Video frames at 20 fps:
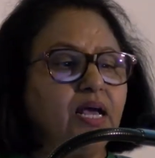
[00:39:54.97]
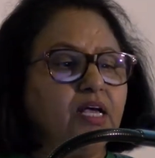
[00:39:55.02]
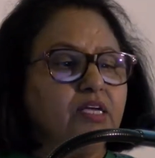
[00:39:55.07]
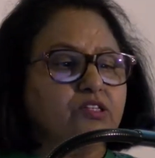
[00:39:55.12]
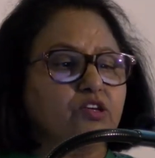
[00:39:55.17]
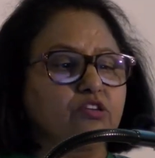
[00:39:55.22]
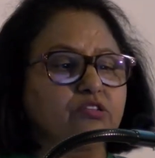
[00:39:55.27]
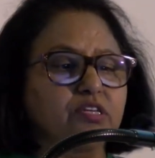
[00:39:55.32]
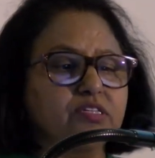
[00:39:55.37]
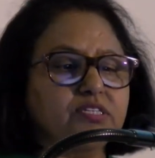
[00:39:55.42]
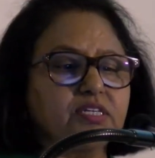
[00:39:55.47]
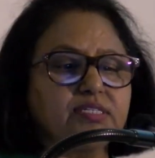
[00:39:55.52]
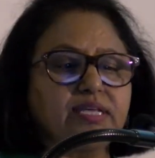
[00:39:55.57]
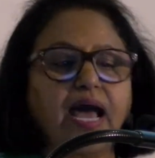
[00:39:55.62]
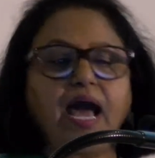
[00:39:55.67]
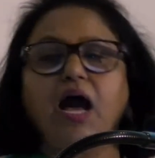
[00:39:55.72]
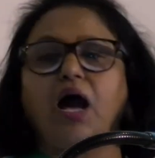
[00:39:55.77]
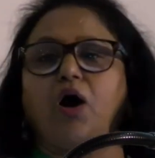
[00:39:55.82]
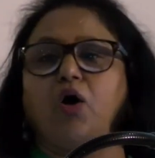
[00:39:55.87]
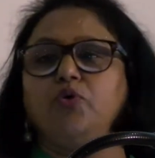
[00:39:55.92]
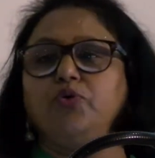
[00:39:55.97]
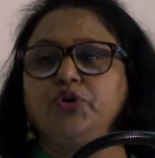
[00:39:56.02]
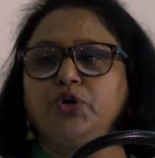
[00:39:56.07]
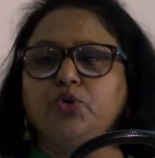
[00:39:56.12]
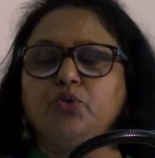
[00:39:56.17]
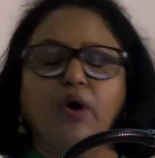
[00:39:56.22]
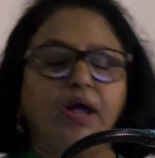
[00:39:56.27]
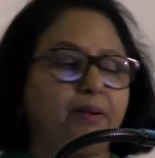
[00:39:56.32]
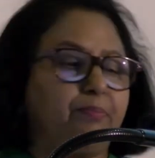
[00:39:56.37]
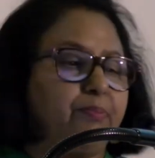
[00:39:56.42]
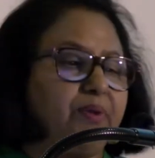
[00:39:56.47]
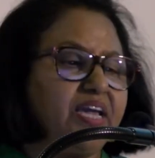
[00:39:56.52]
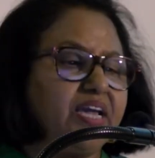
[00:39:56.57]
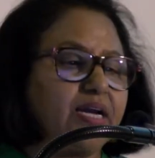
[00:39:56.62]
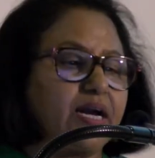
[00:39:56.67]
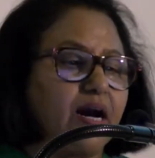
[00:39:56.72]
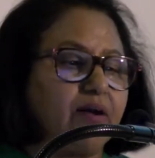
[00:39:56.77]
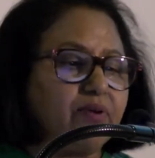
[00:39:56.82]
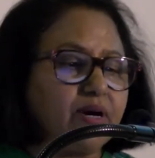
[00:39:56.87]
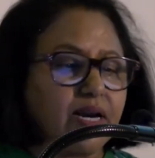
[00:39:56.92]
So this is how you and me
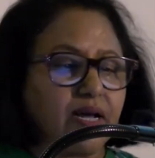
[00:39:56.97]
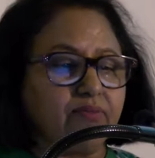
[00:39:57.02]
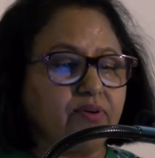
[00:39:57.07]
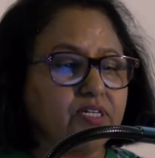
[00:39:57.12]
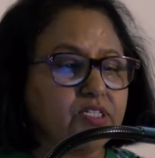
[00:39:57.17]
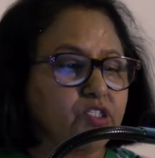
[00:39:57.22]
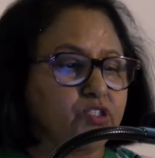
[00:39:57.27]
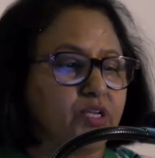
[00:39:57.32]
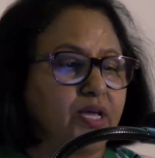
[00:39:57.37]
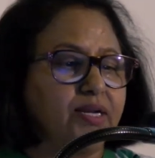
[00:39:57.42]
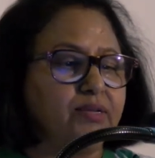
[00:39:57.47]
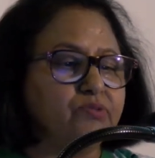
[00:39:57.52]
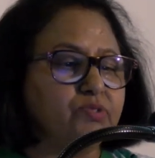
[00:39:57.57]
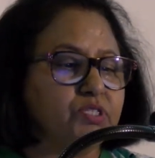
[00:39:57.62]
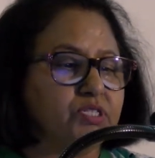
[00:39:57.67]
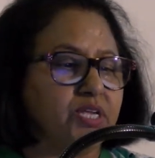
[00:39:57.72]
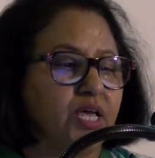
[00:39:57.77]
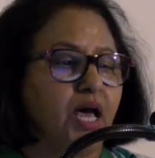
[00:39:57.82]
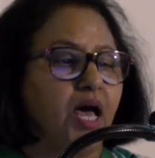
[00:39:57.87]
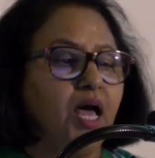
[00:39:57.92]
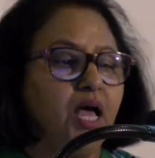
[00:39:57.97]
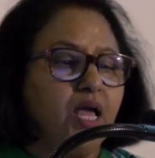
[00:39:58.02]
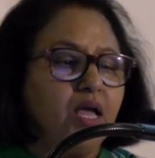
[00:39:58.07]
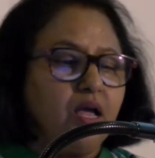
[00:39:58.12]
cover ourselves, uh,